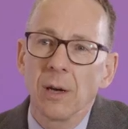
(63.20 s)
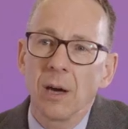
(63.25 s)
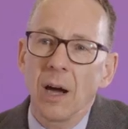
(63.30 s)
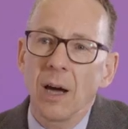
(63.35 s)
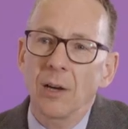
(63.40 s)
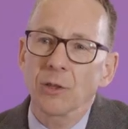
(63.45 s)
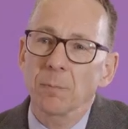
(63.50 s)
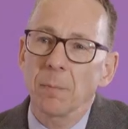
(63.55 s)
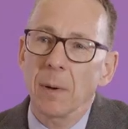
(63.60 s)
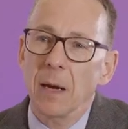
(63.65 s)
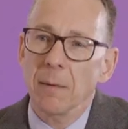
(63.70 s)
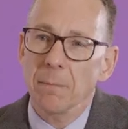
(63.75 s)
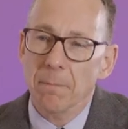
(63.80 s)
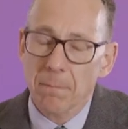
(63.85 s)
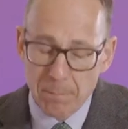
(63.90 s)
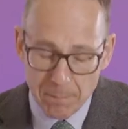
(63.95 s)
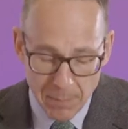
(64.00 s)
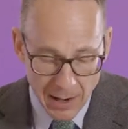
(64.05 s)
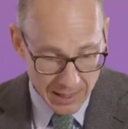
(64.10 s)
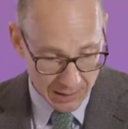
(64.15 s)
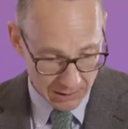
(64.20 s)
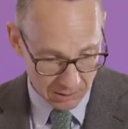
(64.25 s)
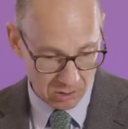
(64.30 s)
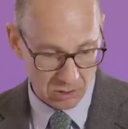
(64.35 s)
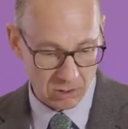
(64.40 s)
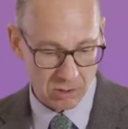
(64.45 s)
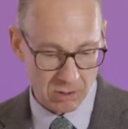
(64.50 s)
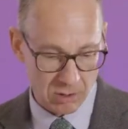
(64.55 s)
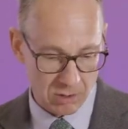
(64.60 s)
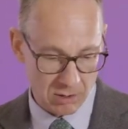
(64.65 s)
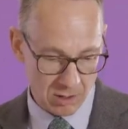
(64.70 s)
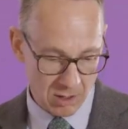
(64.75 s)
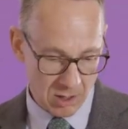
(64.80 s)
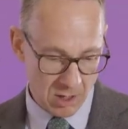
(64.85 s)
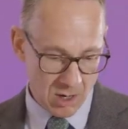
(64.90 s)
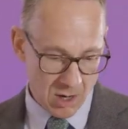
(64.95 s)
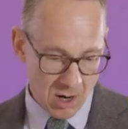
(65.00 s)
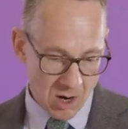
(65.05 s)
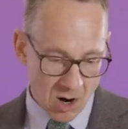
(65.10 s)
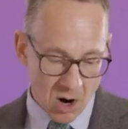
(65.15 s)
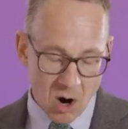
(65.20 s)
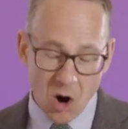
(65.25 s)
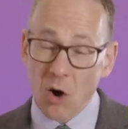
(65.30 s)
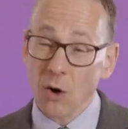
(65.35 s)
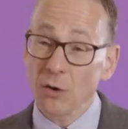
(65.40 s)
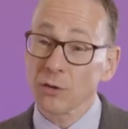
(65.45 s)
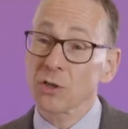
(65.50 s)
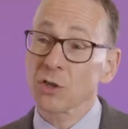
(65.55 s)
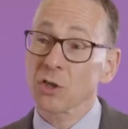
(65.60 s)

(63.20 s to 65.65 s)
has been based on